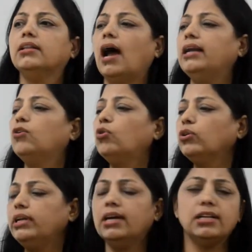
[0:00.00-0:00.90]
I'll go
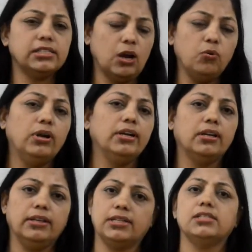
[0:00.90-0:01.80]
to the nearest
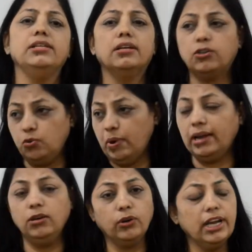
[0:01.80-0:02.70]
outlet that's nearer to
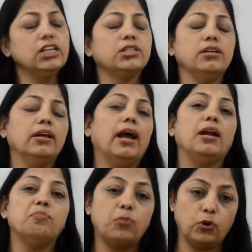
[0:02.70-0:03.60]
my location
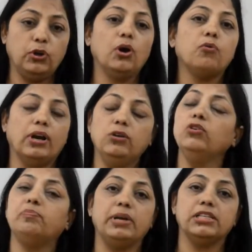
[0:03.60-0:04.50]
and procure one
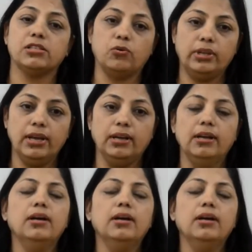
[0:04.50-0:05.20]
toothpaste out there.